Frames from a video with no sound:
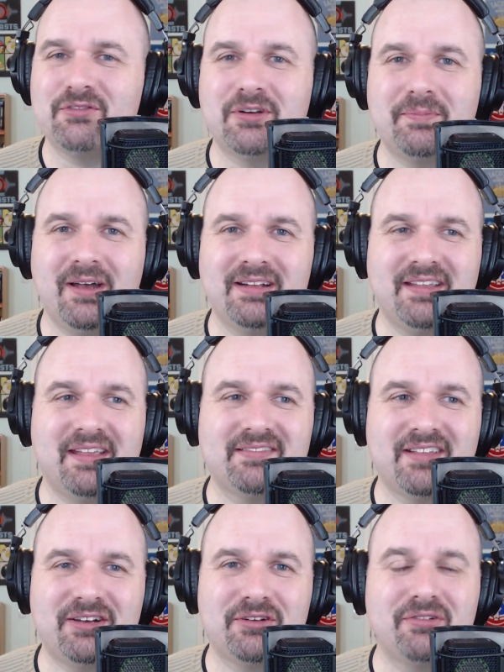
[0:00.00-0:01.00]
and a podcast
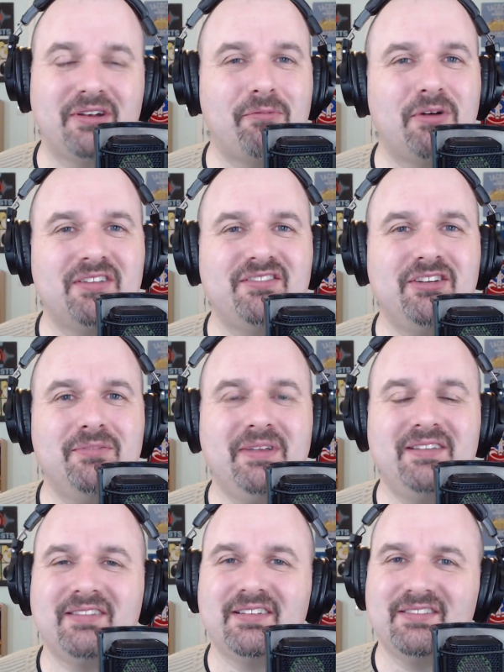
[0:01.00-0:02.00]
editor, and I want to see you
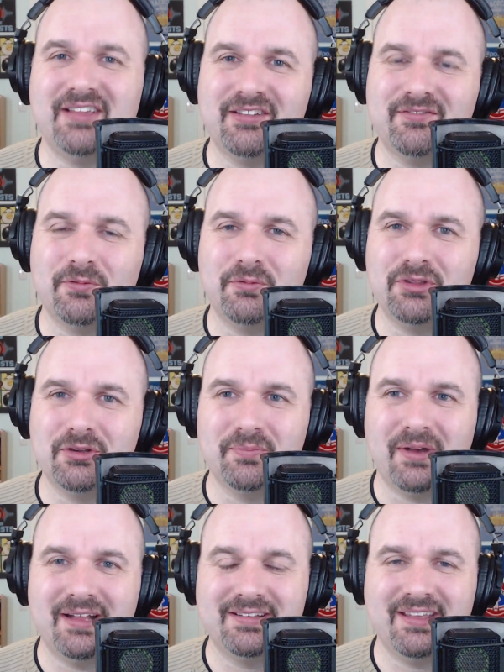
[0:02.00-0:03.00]
be successful with your
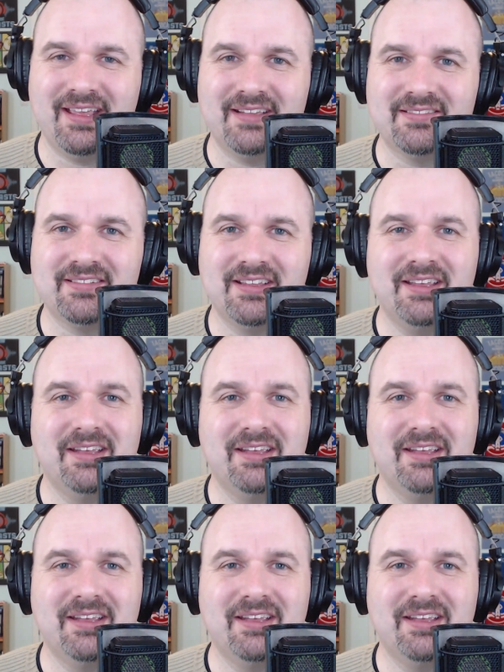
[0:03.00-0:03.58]
podcast.